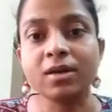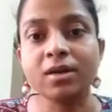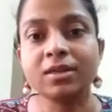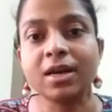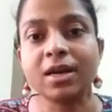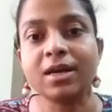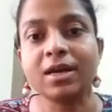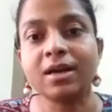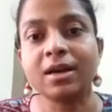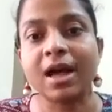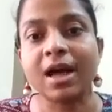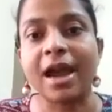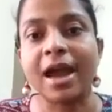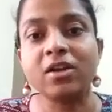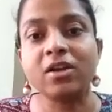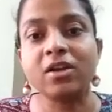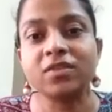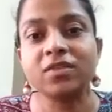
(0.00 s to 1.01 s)
kind
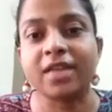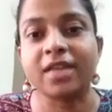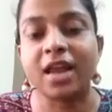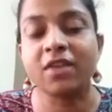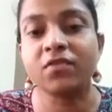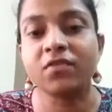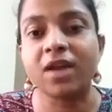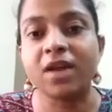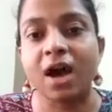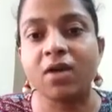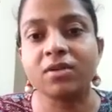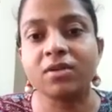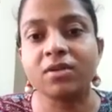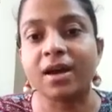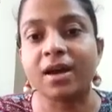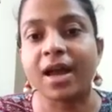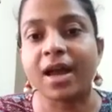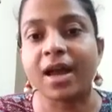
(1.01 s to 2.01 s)
of self-doubt
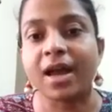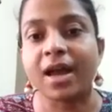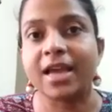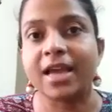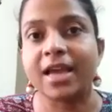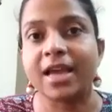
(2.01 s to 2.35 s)
arises